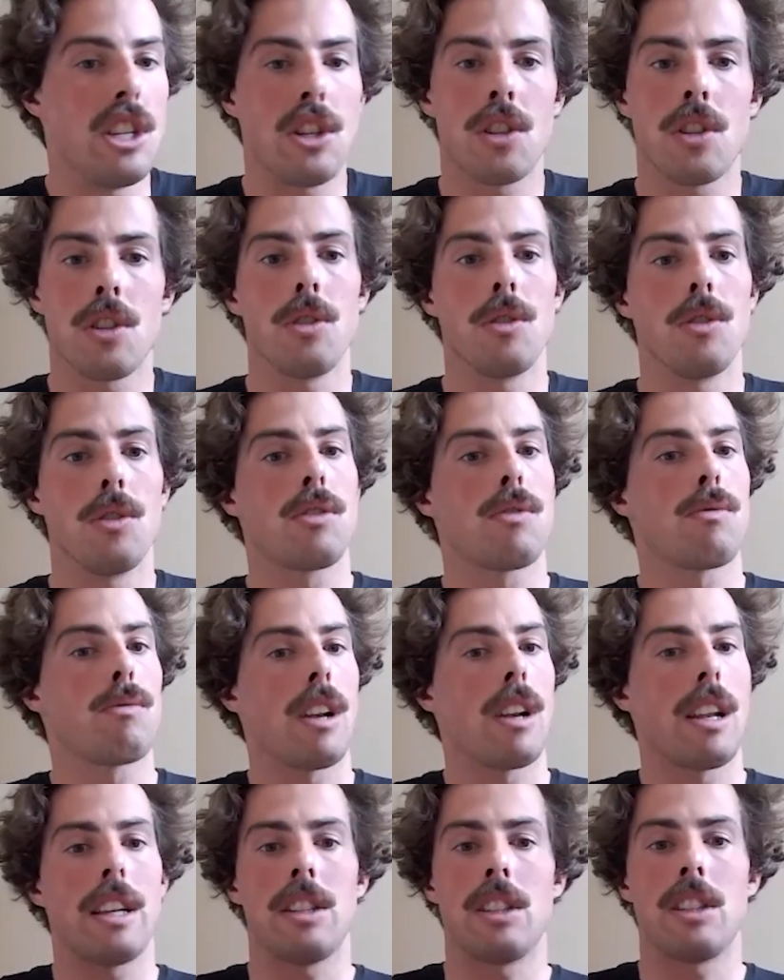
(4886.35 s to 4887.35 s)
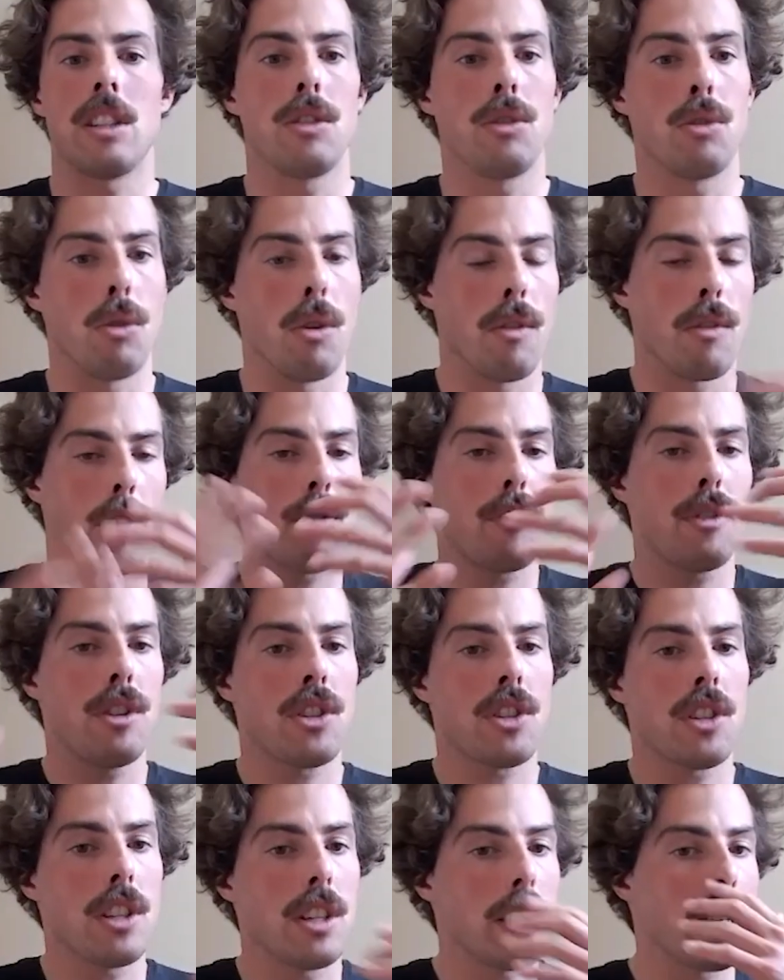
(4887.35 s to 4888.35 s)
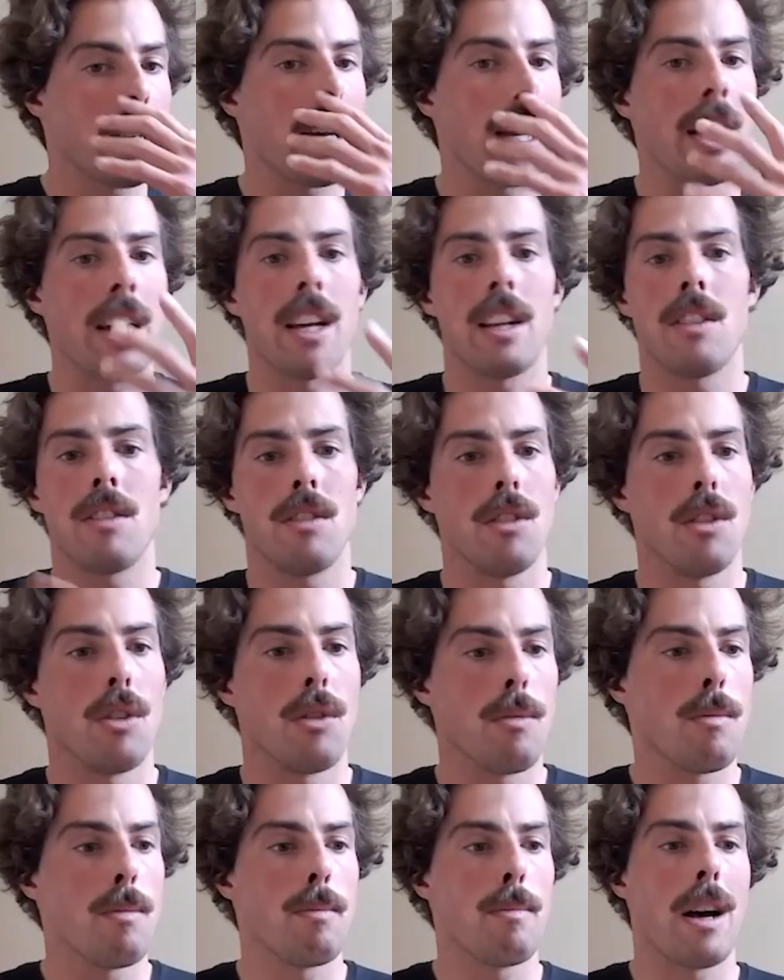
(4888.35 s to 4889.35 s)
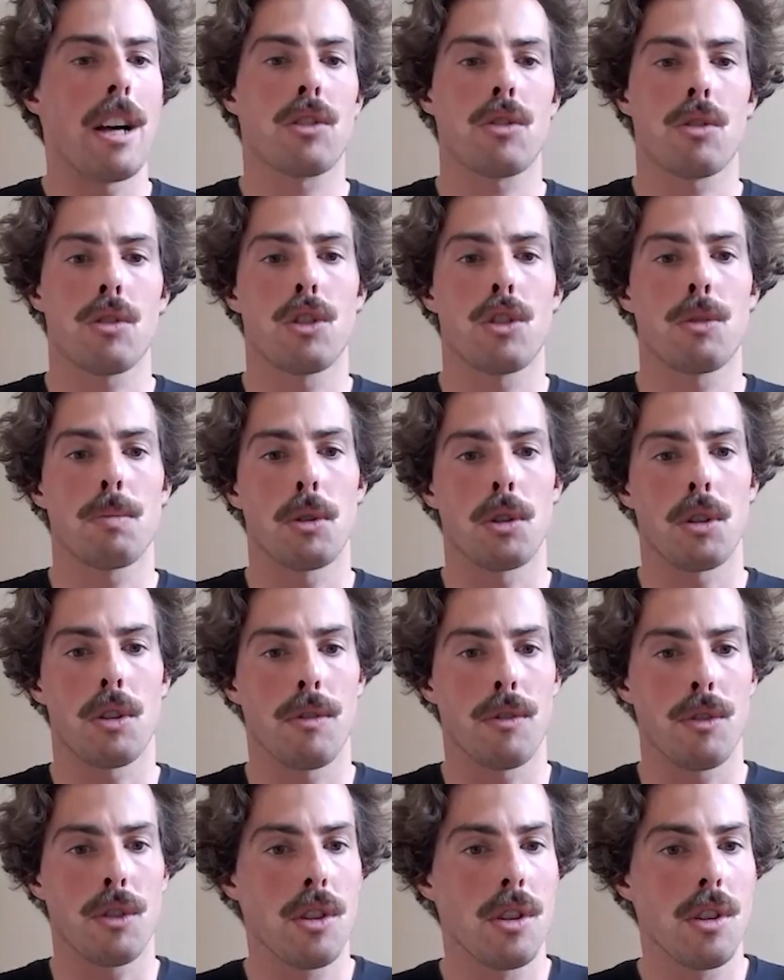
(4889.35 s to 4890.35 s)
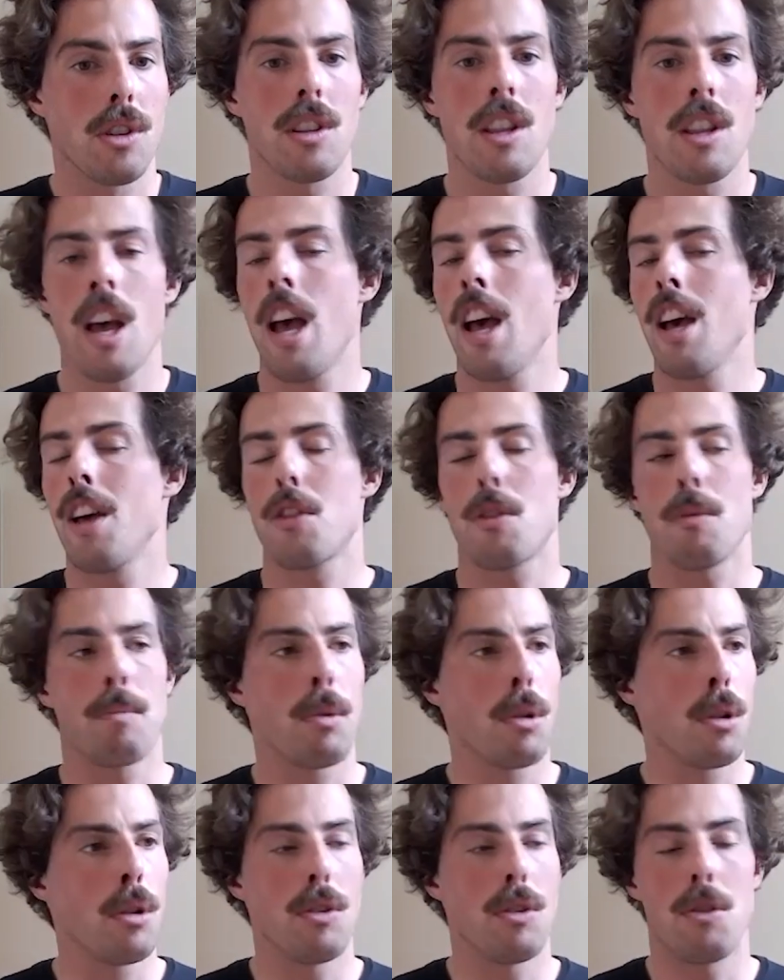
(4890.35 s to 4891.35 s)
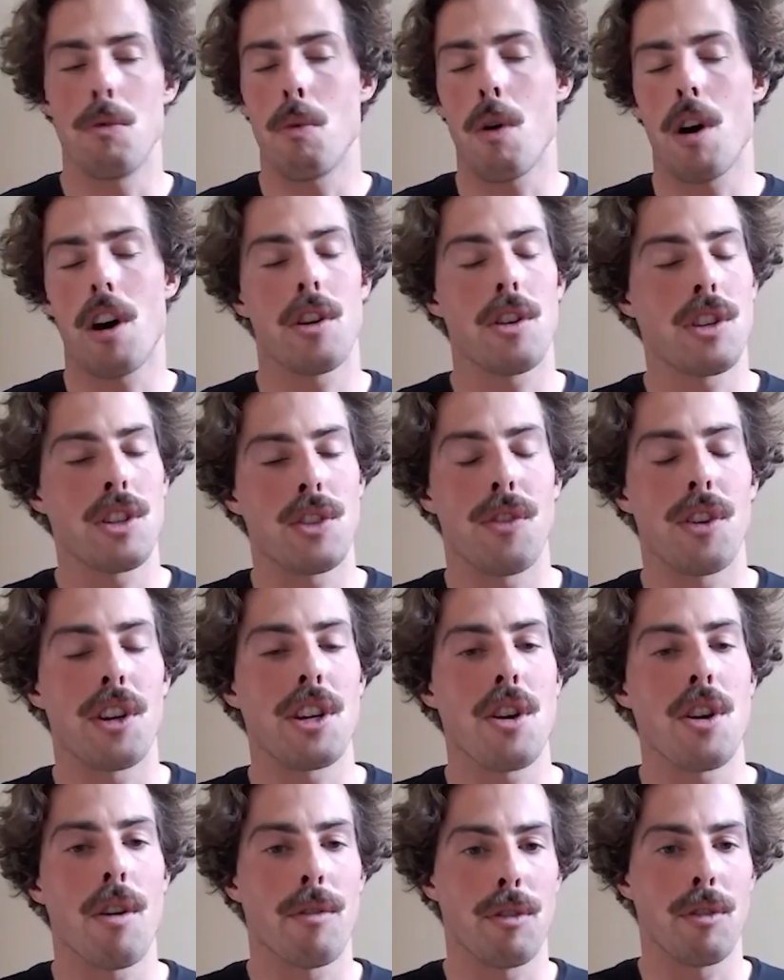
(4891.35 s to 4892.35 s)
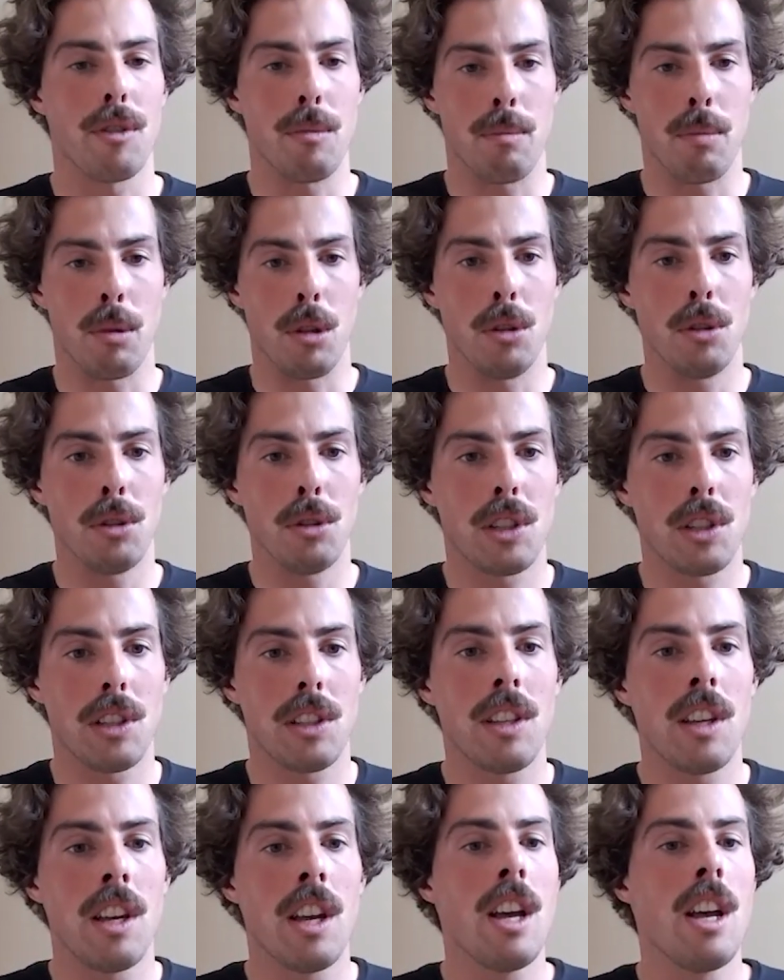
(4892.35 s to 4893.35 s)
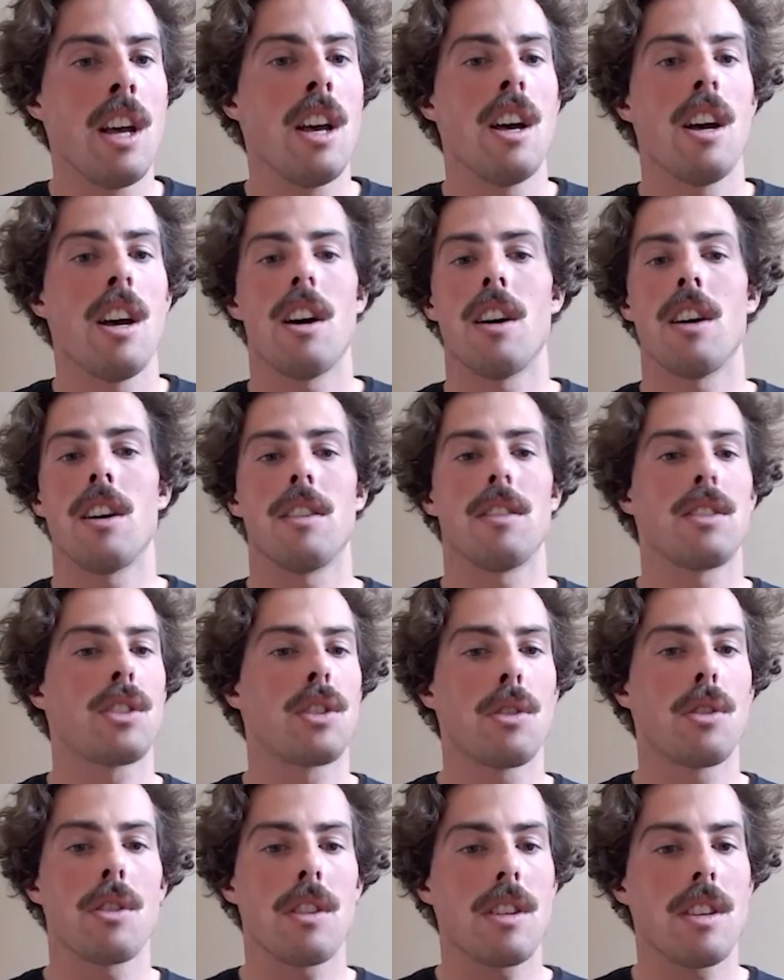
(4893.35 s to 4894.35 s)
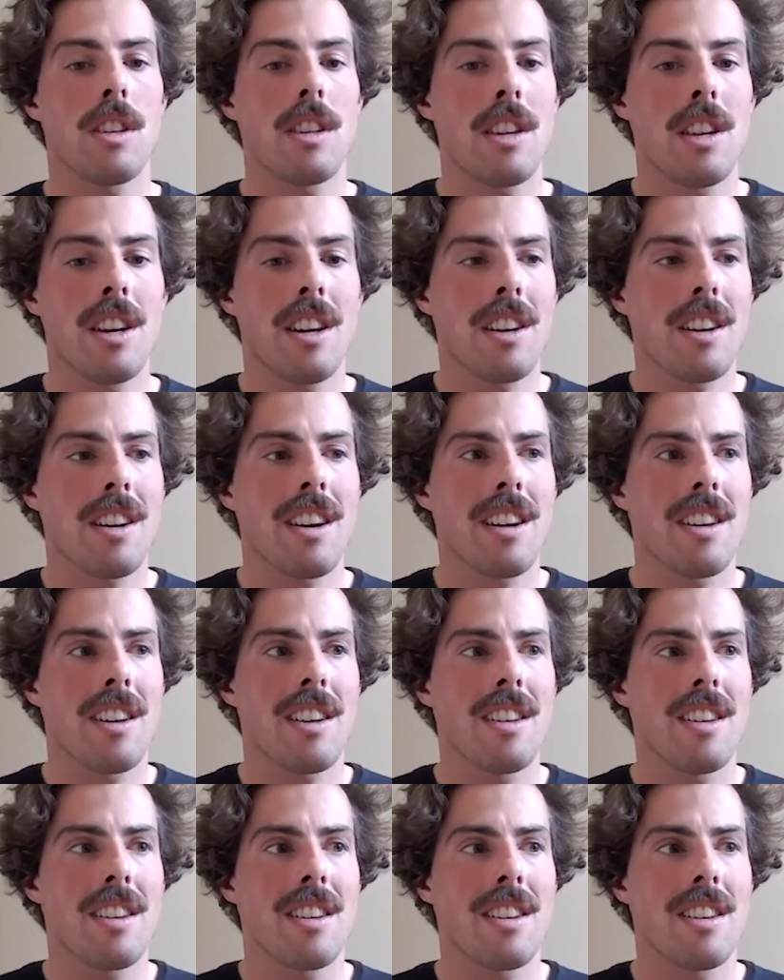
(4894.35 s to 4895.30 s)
issues relating to overfishing and, you know, mass transport of good. The, the water is very often polluted. Uh, so here,